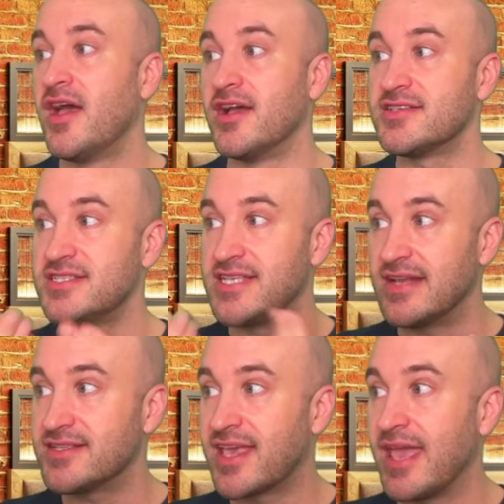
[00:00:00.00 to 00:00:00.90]
Her
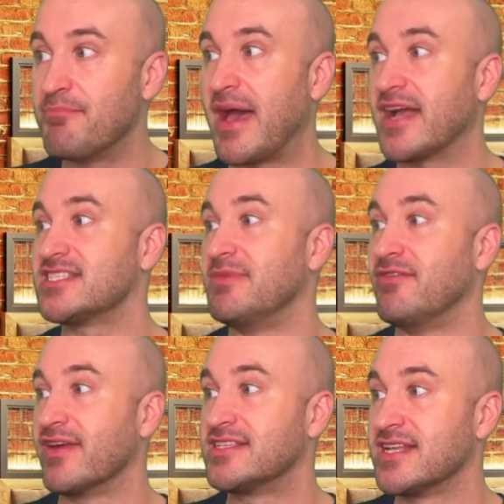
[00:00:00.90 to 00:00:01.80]
scent came back to
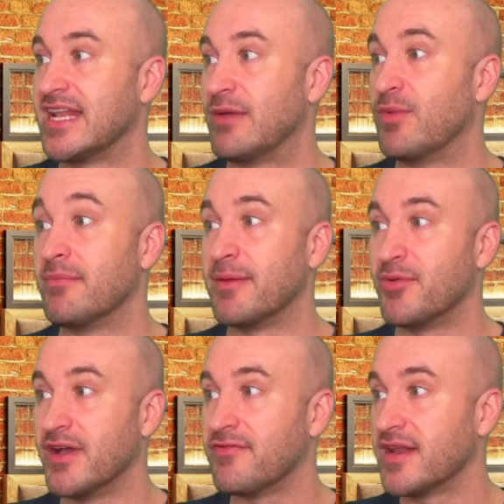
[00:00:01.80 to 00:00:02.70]
me recently when my
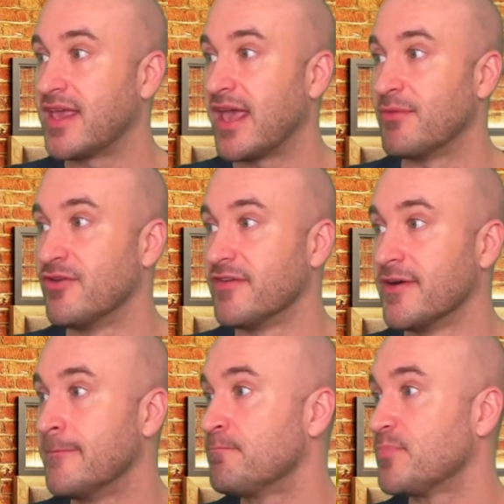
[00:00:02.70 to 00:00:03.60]
boyfriend came
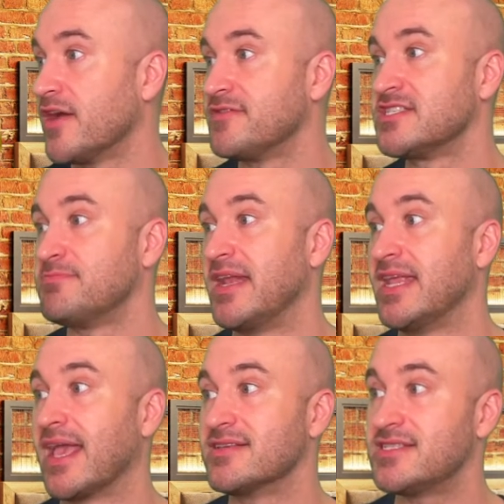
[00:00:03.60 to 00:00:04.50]
over after
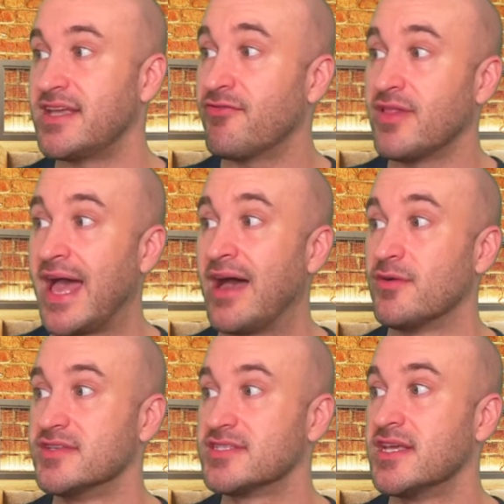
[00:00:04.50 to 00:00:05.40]
spending several
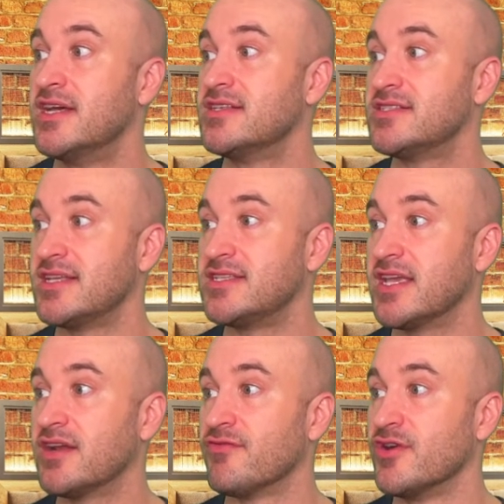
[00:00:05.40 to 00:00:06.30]
hours
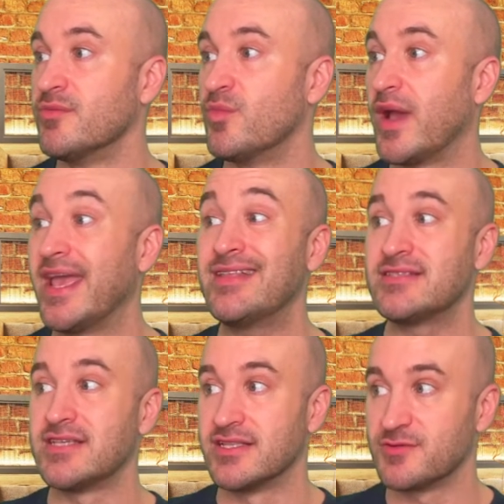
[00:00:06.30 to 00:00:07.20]
sitting in a room where
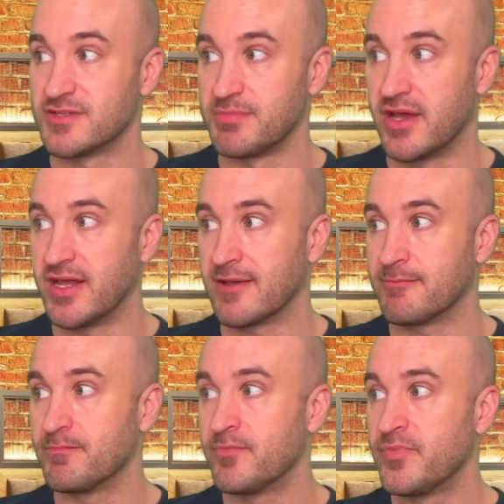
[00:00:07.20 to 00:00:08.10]
incense was burning.
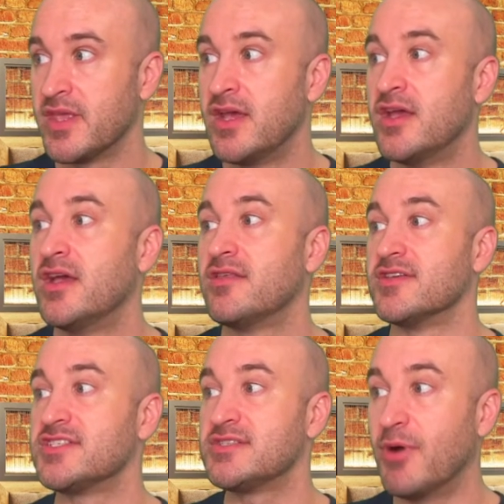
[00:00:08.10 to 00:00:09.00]

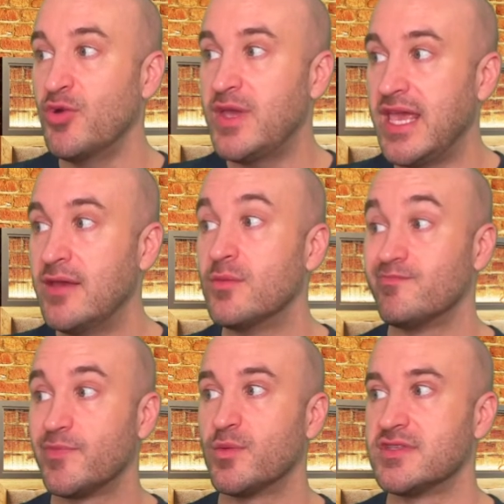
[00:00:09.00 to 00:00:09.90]
The smoky,
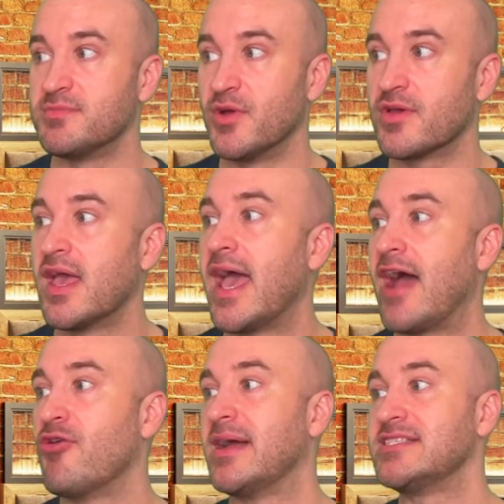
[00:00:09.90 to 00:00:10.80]
with smoke,
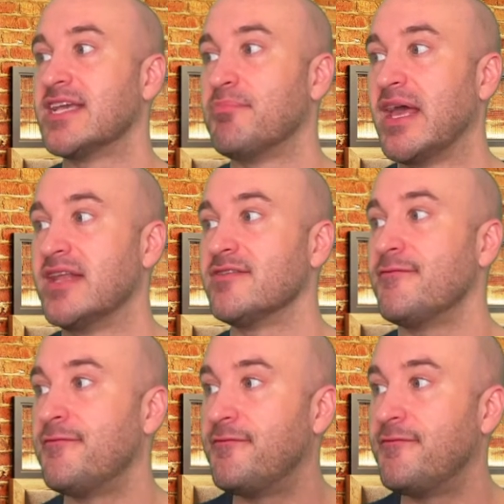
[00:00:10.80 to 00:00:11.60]
aromatic blend